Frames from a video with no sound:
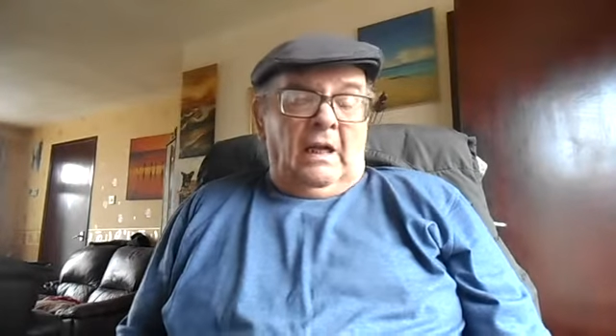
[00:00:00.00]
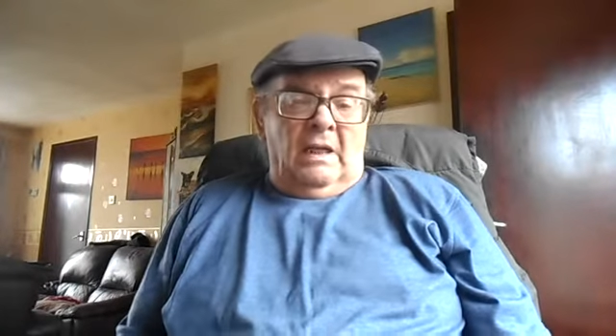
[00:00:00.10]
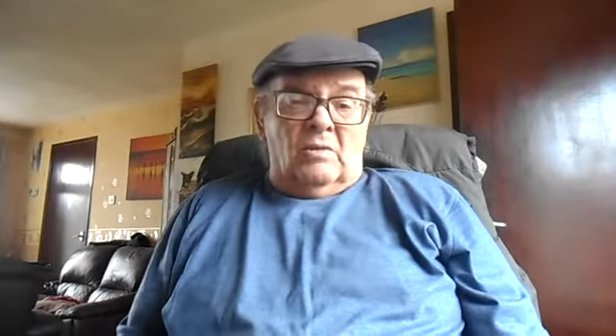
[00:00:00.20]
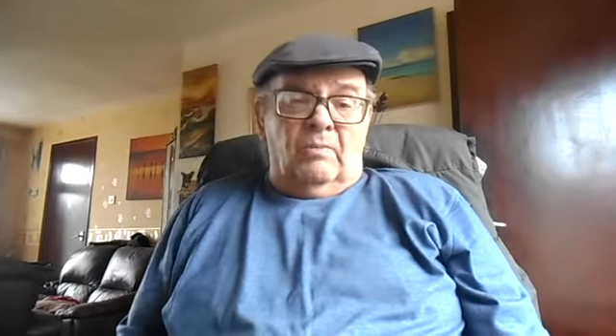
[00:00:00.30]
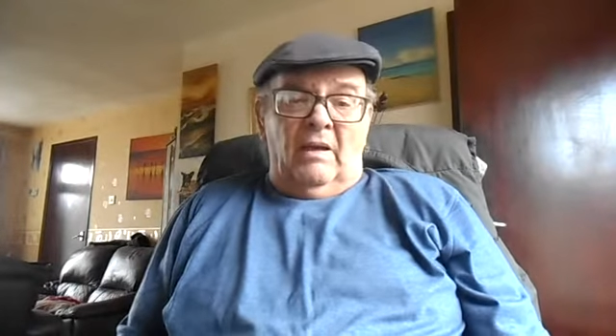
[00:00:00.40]

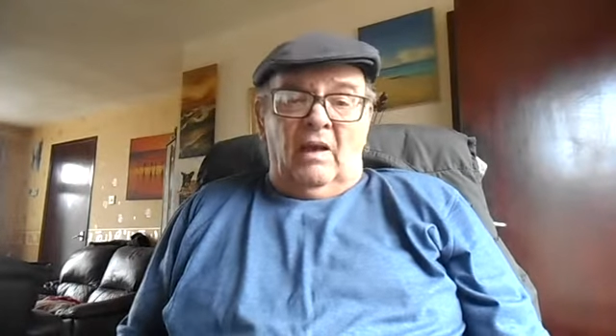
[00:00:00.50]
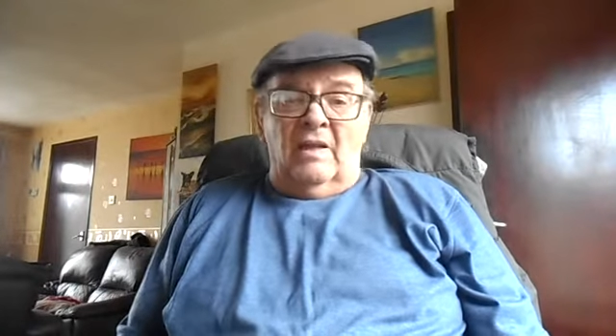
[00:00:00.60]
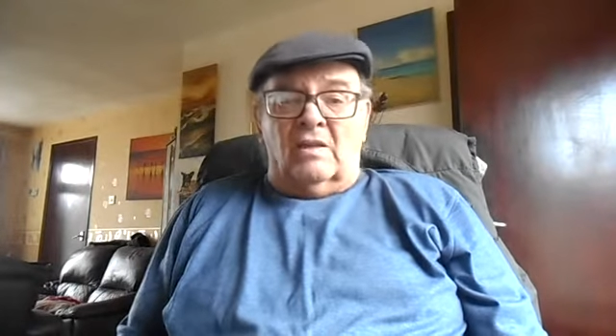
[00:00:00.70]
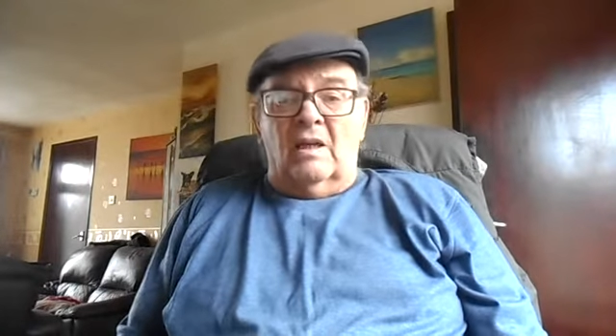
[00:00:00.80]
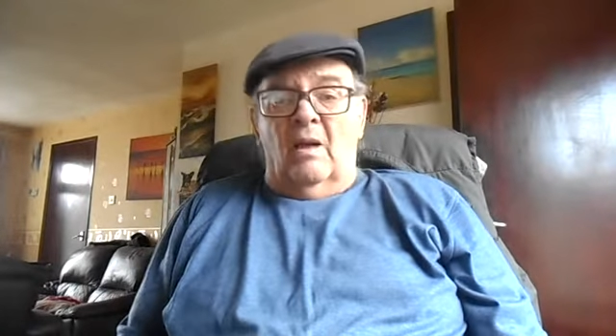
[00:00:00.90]
and I spent
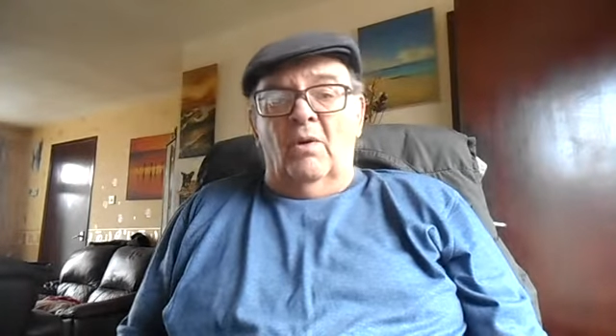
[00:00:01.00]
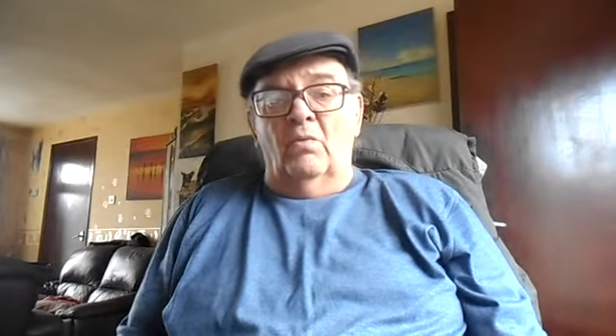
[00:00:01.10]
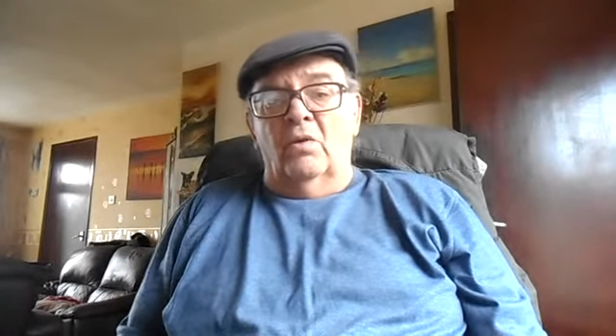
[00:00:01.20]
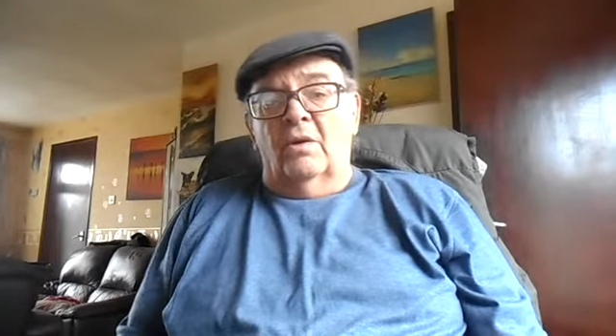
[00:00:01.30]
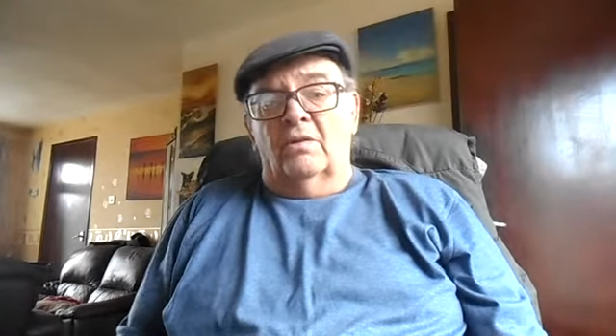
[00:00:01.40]
less time
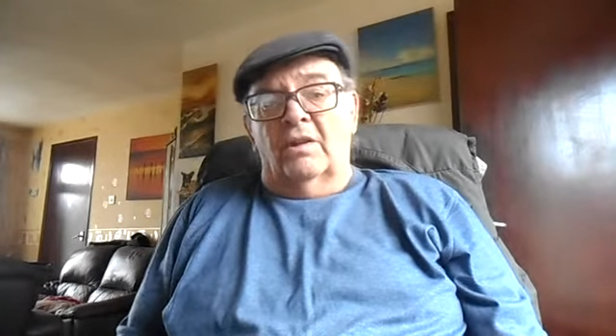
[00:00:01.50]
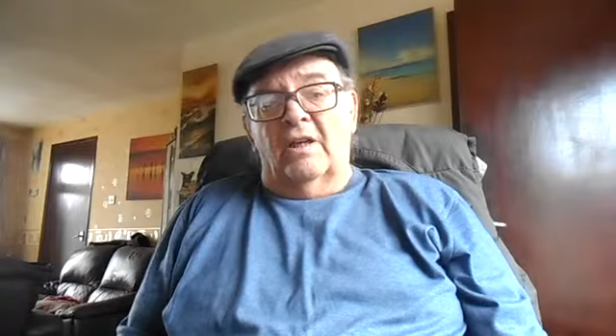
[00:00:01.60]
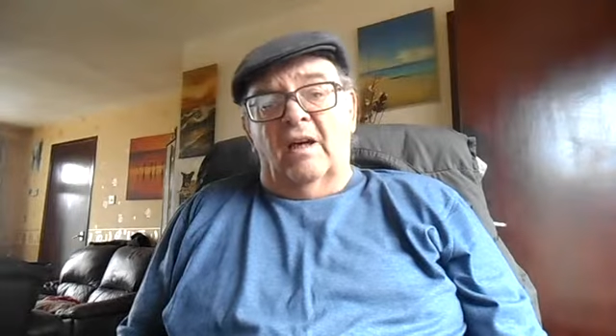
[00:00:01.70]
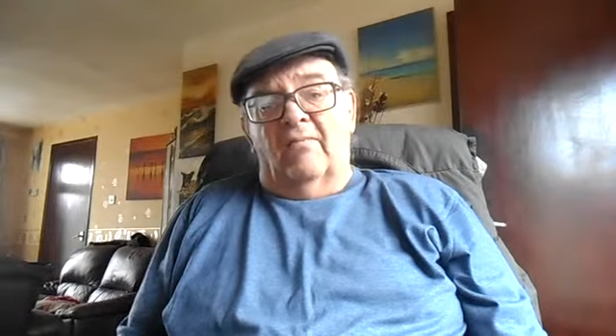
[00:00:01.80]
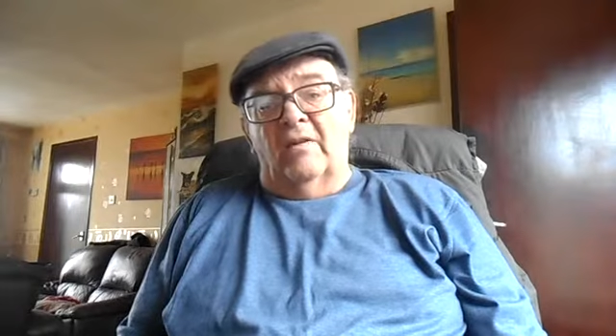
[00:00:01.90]
at work
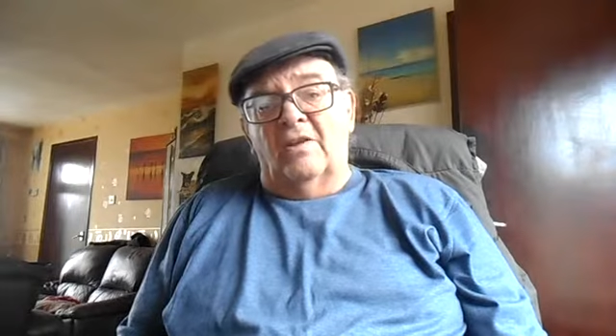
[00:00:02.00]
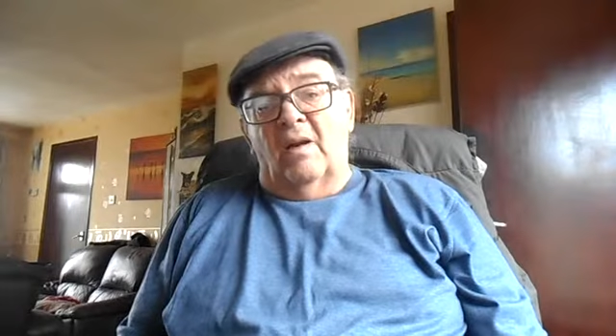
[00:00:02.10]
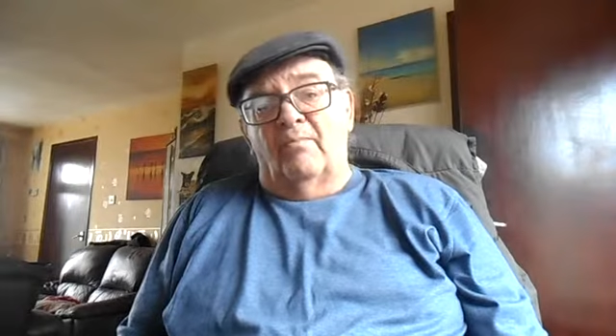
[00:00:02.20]
than your average